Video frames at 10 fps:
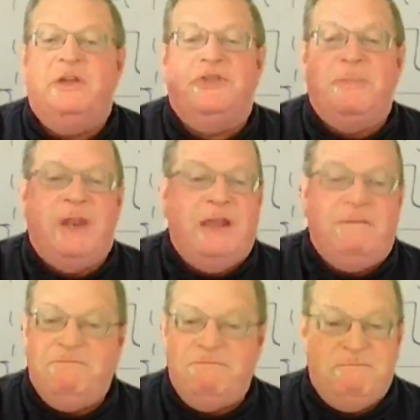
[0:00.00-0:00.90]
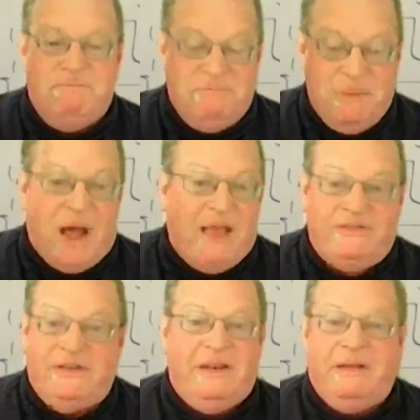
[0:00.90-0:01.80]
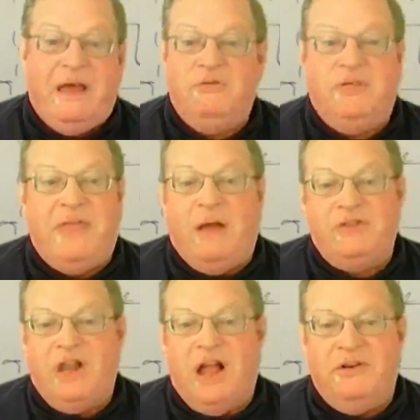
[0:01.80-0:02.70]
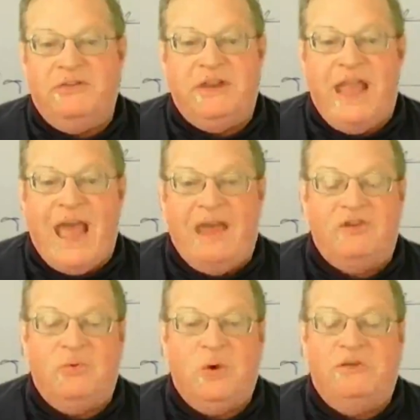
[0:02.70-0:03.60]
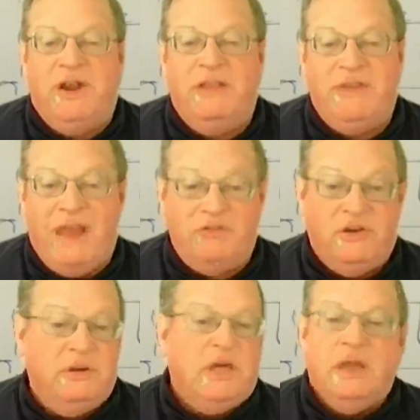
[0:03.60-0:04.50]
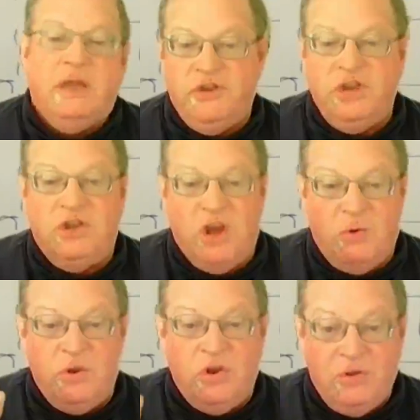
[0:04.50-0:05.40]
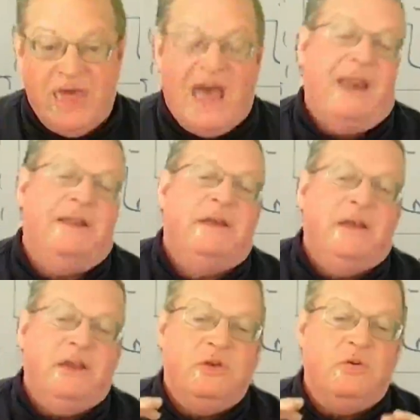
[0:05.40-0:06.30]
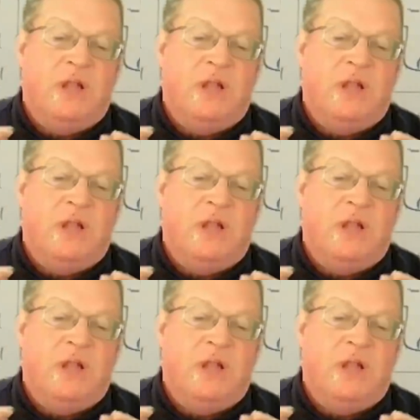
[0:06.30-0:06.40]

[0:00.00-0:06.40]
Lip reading: somebody deposited $100,000 in cash in one transaction. So you don't do that. You do a